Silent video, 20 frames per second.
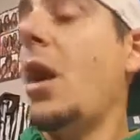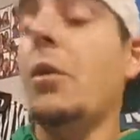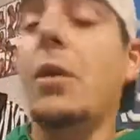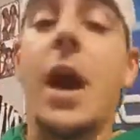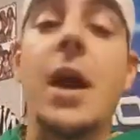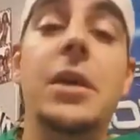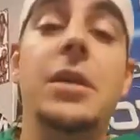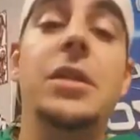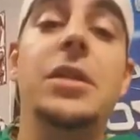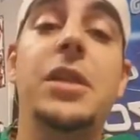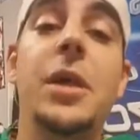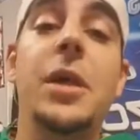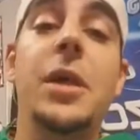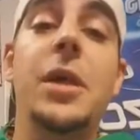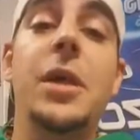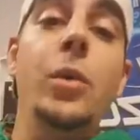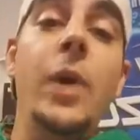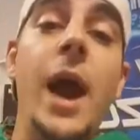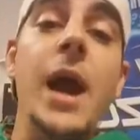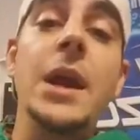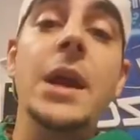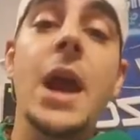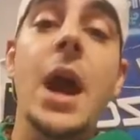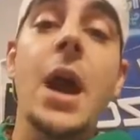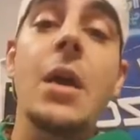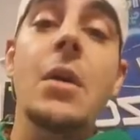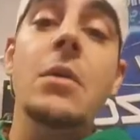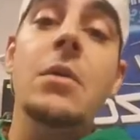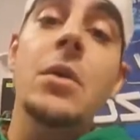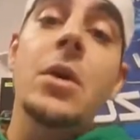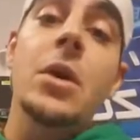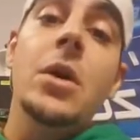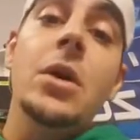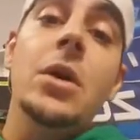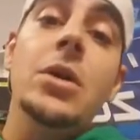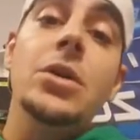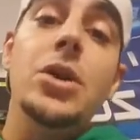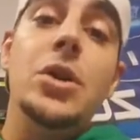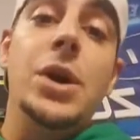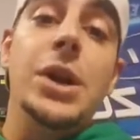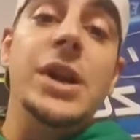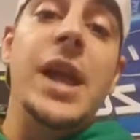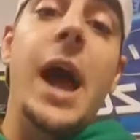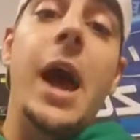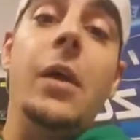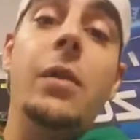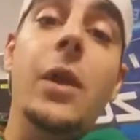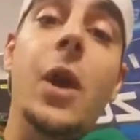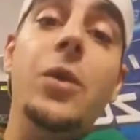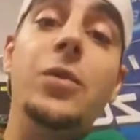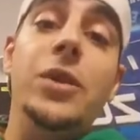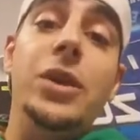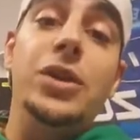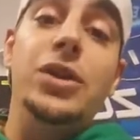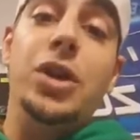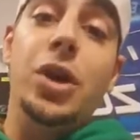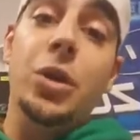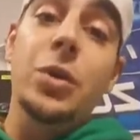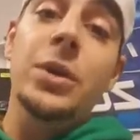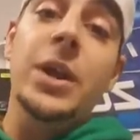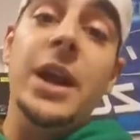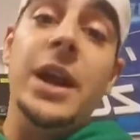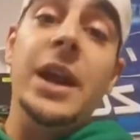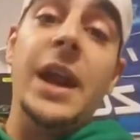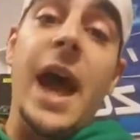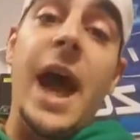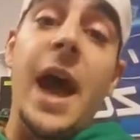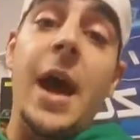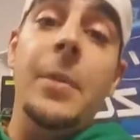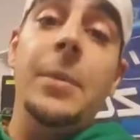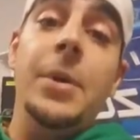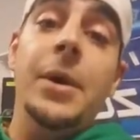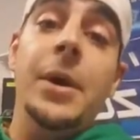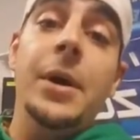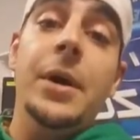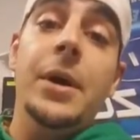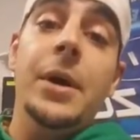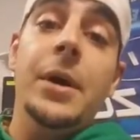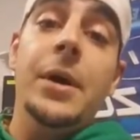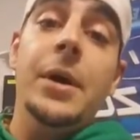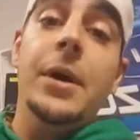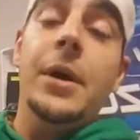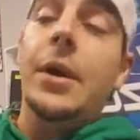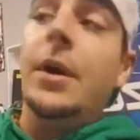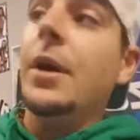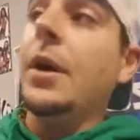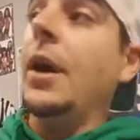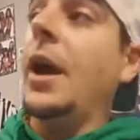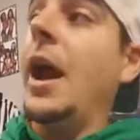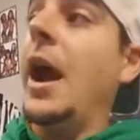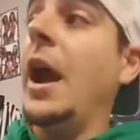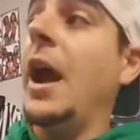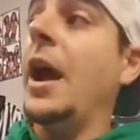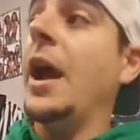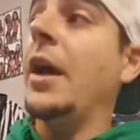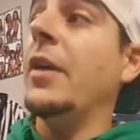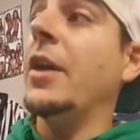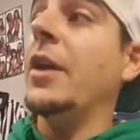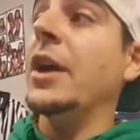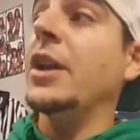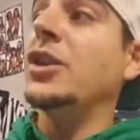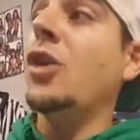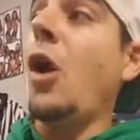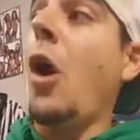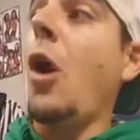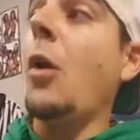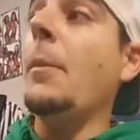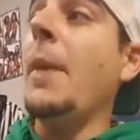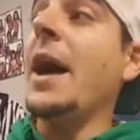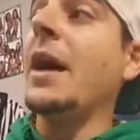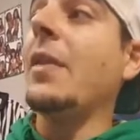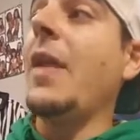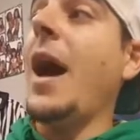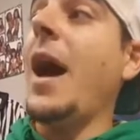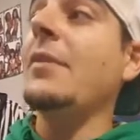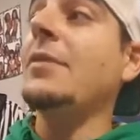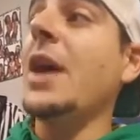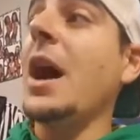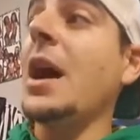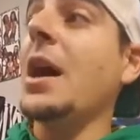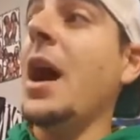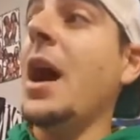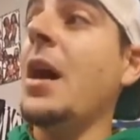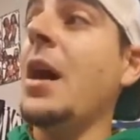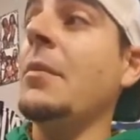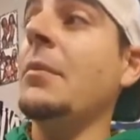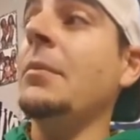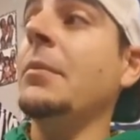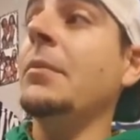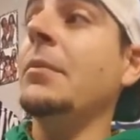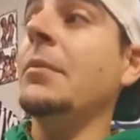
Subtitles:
Okay, Simple Radio. You can download the TuneIn app, and then TalkBackLive.com.